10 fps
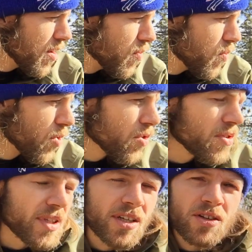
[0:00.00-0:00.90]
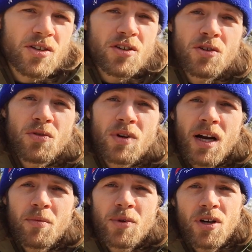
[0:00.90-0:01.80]
world leader knew what
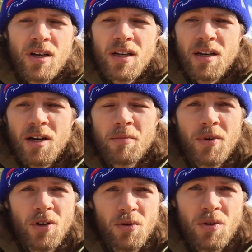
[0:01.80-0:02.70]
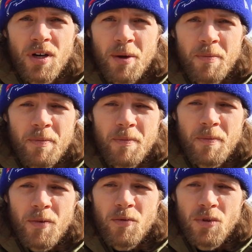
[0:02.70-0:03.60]
I'm cooking up and knew what I'm
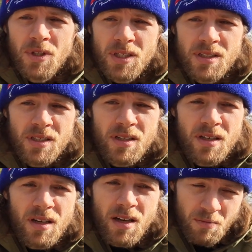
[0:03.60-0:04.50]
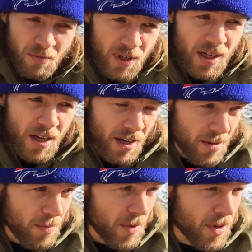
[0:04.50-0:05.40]
releasing, me
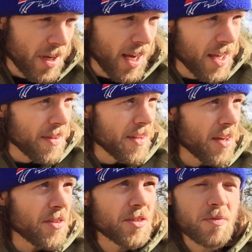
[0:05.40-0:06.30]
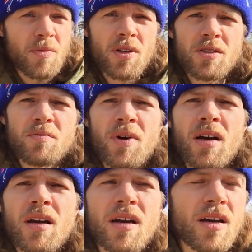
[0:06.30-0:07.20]
and the others amongst
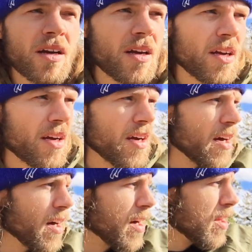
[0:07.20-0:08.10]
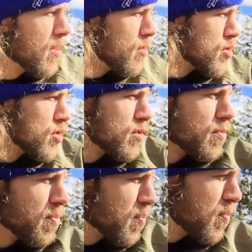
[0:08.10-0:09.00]
my little
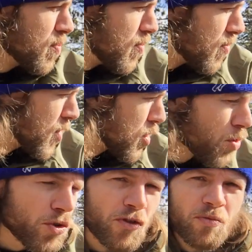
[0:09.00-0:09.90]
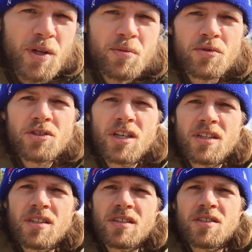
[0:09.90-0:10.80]
crew of people
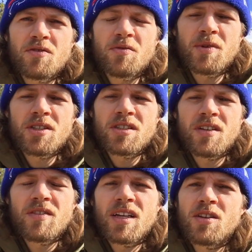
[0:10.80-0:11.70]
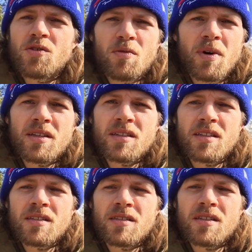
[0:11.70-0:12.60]
shedding this information, if they knew about
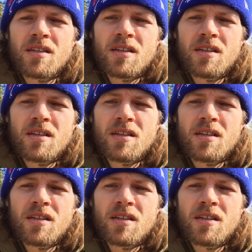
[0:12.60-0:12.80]
this,